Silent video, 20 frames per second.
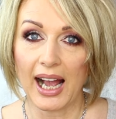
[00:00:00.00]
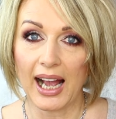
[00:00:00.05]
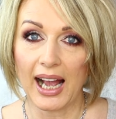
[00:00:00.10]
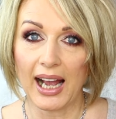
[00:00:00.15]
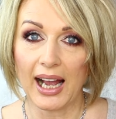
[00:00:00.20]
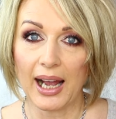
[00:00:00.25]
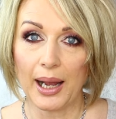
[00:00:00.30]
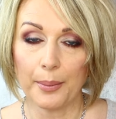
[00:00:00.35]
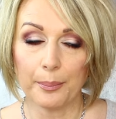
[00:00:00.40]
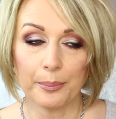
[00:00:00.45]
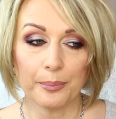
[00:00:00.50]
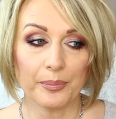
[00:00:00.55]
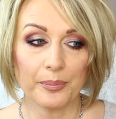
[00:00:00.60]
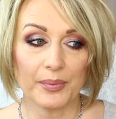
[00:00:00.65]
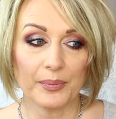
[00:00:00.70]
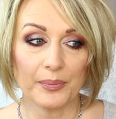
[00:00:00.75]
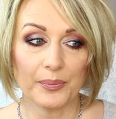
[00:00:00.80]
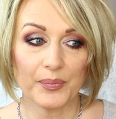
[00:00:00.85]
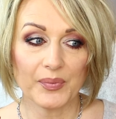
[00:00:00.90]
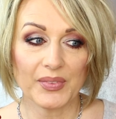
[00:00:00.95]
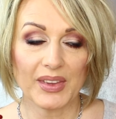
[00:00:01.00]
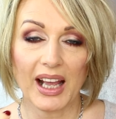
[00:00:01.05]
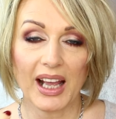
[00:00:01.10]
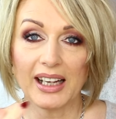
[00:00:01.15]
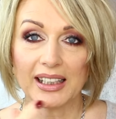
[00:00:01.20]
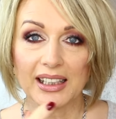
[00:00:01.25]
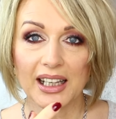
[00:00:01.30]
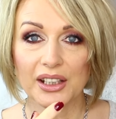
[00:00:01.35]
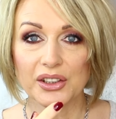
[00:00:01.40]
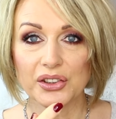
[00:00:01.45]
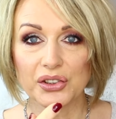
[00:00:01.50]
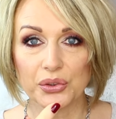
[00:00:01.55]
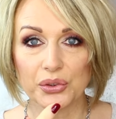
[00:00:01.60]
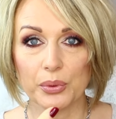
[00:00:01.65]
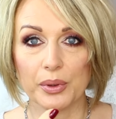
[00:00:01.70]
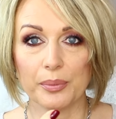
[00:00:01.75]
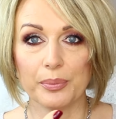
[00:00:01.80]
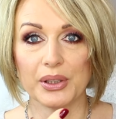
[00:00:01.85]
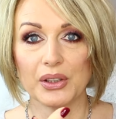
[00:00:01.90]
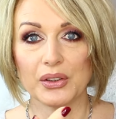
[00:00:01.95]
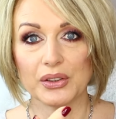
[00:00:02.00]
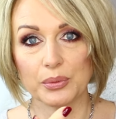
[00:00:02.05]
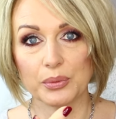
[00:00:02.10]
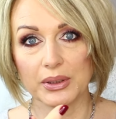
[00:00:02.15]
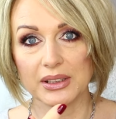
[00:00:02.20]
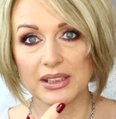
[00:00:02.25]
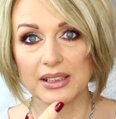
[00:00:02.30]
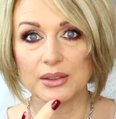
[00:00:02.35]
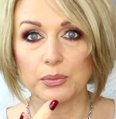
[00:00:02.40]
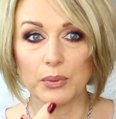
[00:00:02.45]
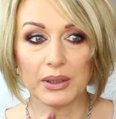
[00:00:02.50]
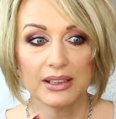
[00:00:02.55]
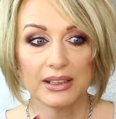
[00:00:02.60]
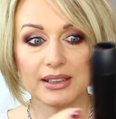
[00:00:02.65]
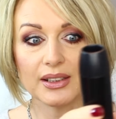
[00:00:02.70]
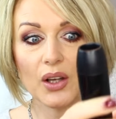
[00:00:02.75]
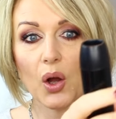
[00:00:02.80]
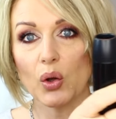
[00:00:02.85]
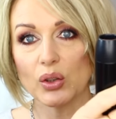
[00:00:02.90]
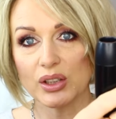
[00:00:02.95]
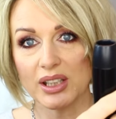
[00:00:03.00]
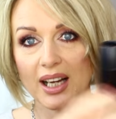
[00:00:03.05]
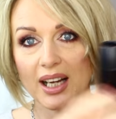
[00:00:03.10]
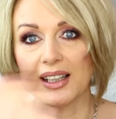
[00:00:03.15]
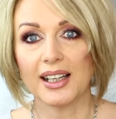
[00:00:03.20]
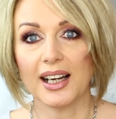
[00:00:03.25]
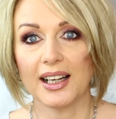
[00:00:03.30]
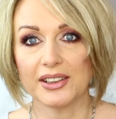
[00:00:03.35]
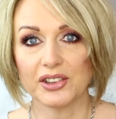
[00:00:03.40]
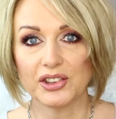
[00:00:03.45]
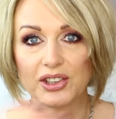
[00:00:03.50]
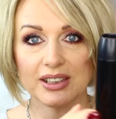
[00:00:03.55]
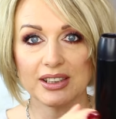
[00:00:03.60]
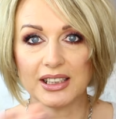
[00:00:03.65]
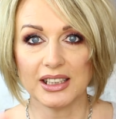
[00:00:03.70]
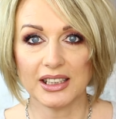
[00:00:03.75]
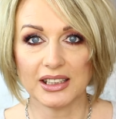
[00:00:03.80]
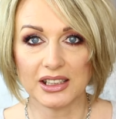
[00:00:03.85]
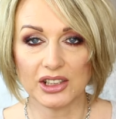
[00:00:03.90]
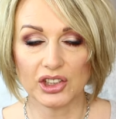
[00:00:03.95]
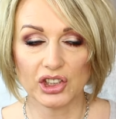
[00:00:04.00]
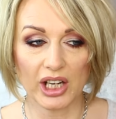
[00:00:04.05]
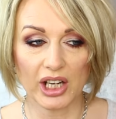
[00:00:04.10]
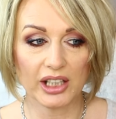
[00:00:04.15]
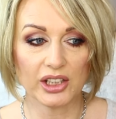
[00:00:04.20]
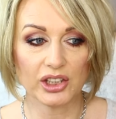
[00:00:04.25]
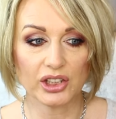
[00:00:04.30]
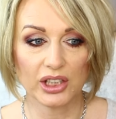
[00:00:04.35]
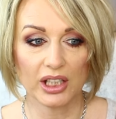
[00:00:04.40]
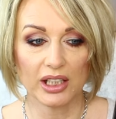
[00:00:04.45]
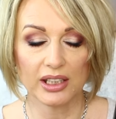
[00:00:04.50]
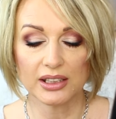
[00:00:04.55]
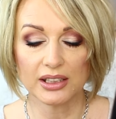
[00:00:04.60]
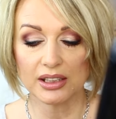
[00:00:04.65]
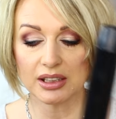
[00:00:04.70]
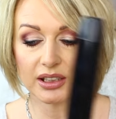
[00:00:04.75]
um, I can't do it because when this one is hot I can't just interchange it.